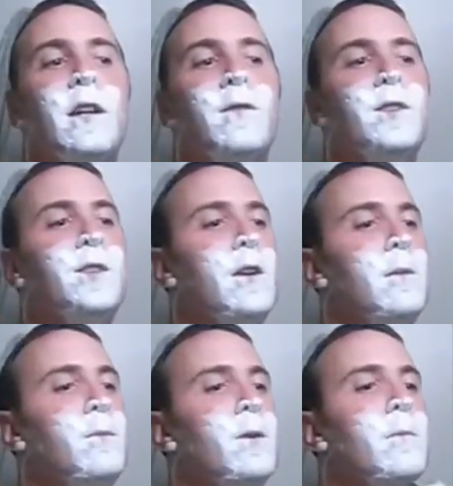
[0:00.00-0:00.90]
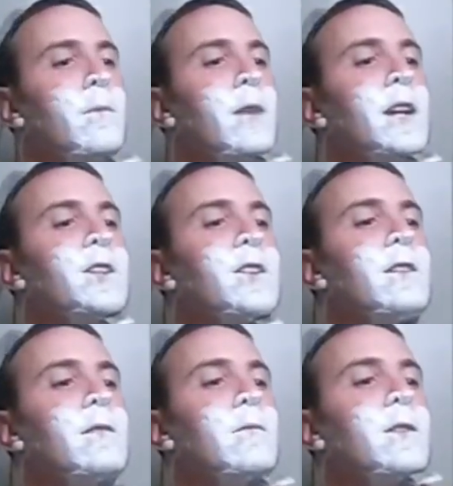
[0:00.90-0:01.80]
If you start putting
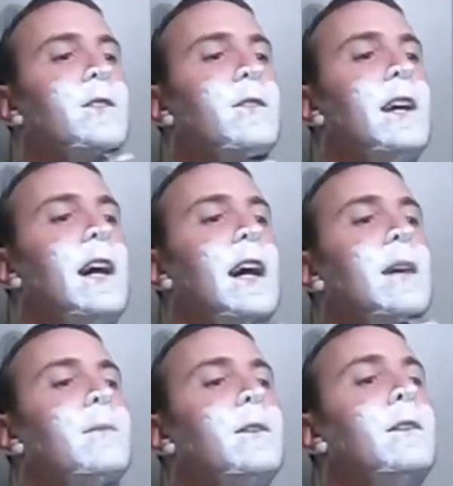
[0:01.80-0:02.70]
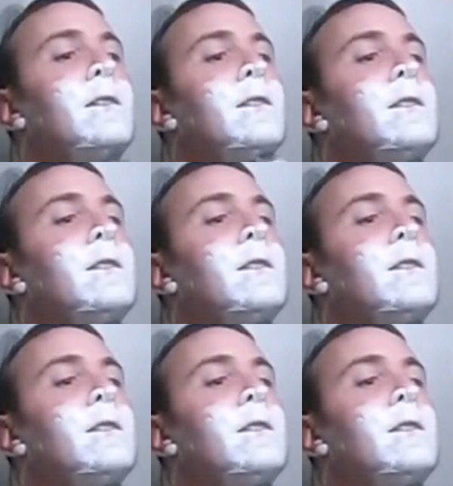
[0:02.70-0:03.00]
pressure, what's going to happen